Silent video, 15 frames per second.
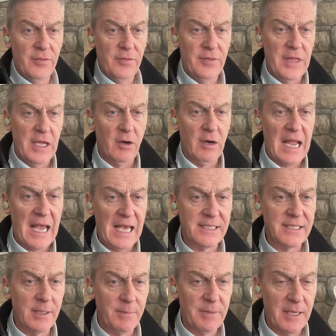There has
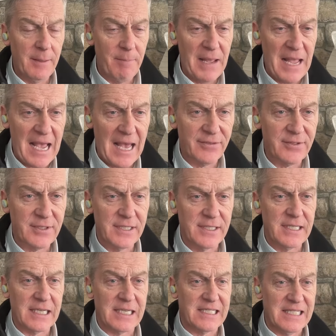to be a path to
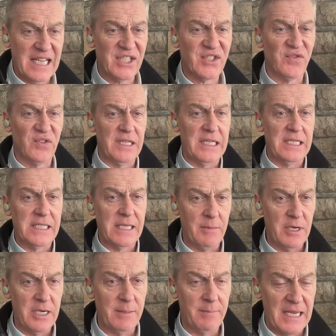success for these
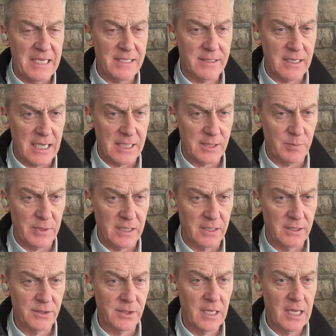community based
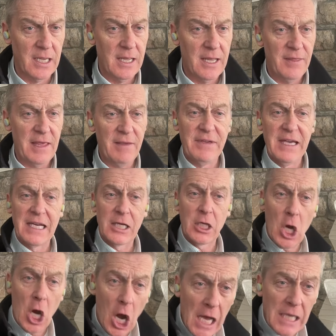hospitals. They've got a
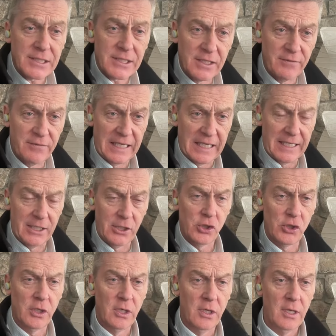cost
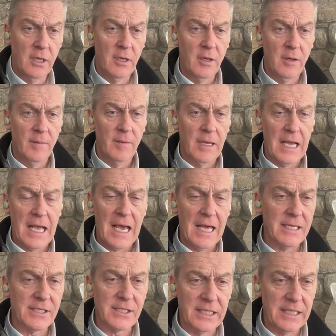advantage.
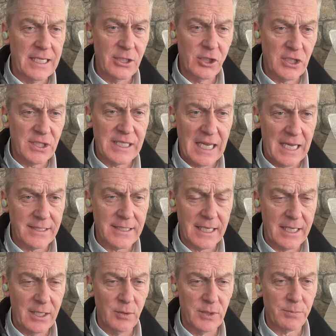Honestly, it just sounds
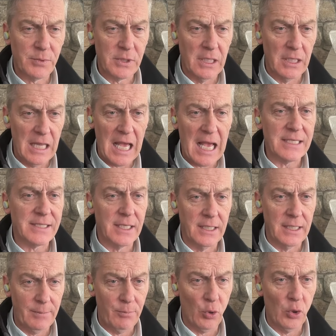like it was
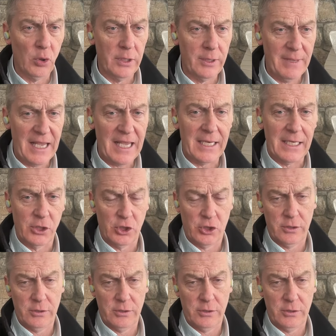colossally poorly managed.